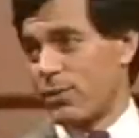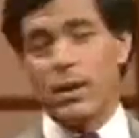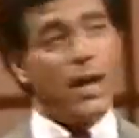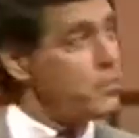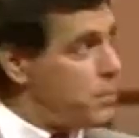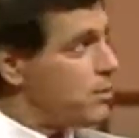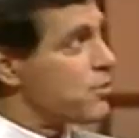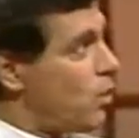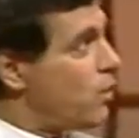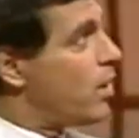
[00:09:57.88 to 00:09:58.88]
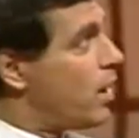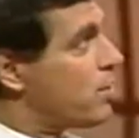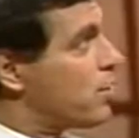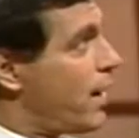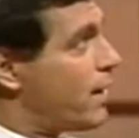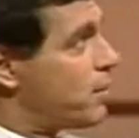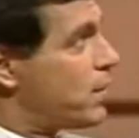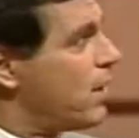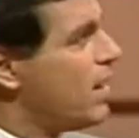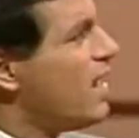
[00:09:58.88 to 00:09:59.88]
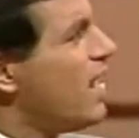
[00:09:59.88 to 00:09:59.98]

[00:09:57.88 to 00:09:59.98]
Lance, but there's over 100 grand up there.